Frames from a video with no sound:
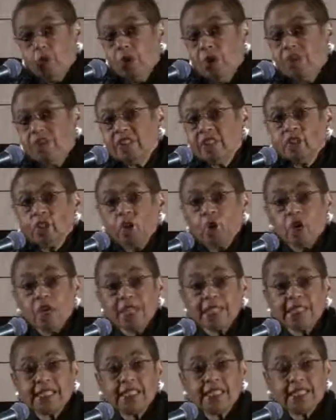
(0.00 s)
We
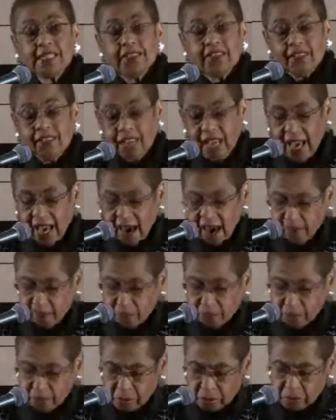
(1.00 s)
rejoiced in the
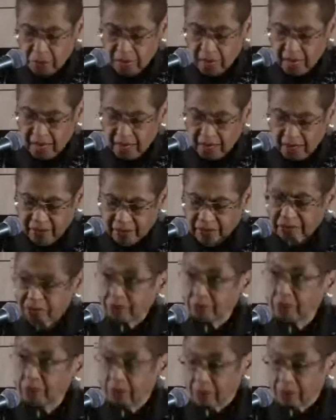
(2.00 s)
Arab Spring.